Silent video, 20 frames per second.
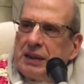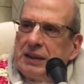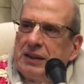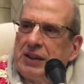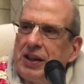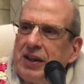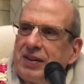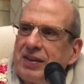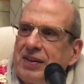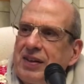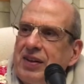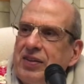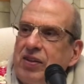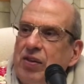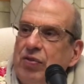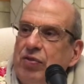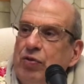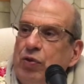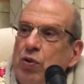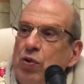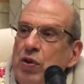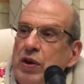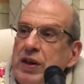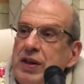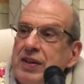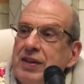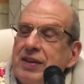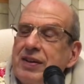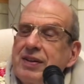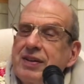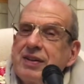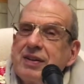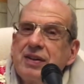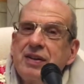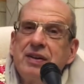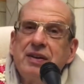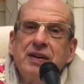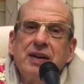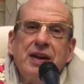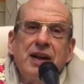just as a voice
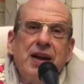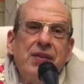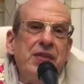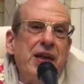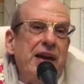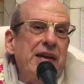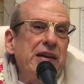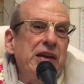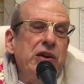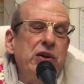in that